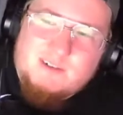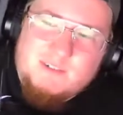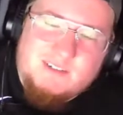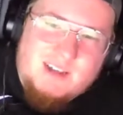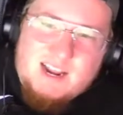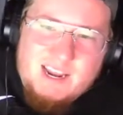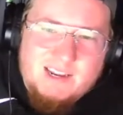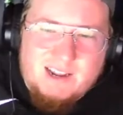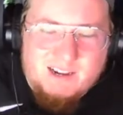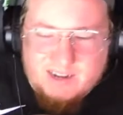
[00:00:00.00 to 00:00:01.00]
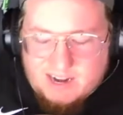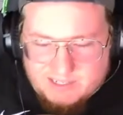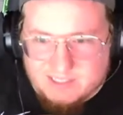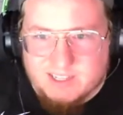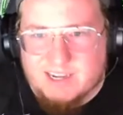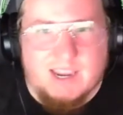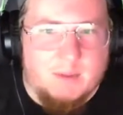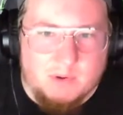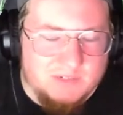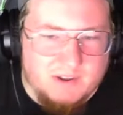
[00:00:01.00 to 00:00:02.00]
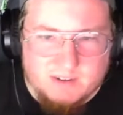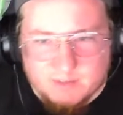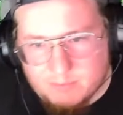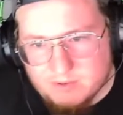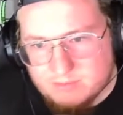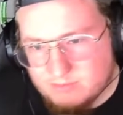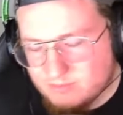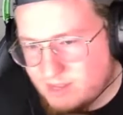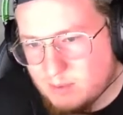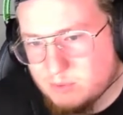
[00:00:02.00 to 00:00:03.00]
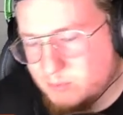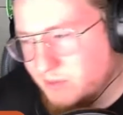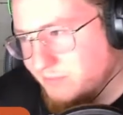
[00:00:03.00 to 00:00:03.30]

I mean, I dislike Cowboys fans, but Cowboys win.